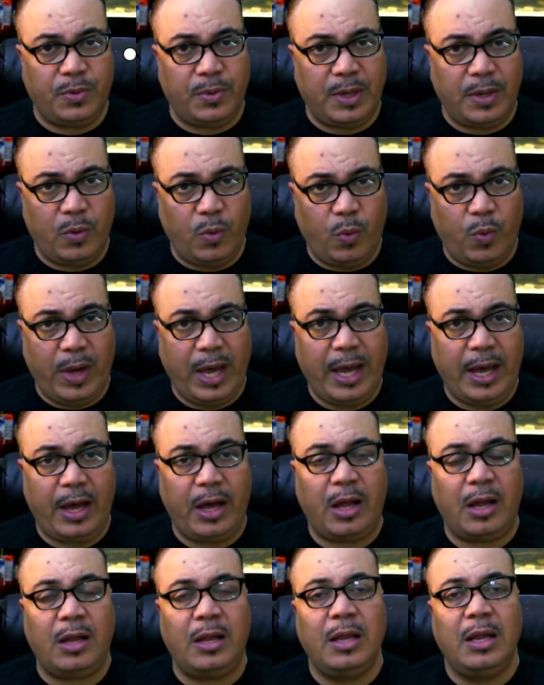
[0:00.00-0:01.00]
doing
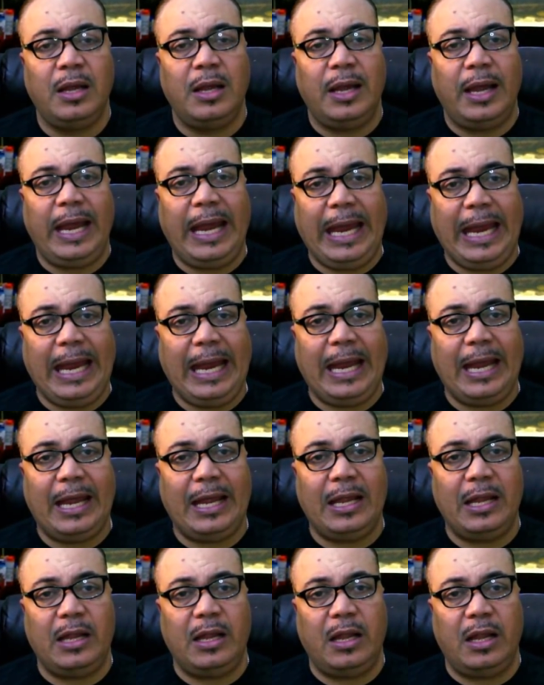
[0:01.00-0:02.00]
well,
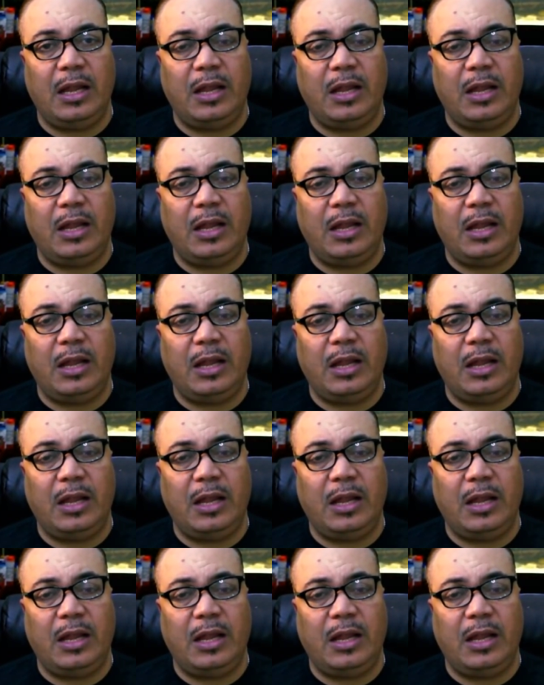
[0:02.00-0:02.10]
and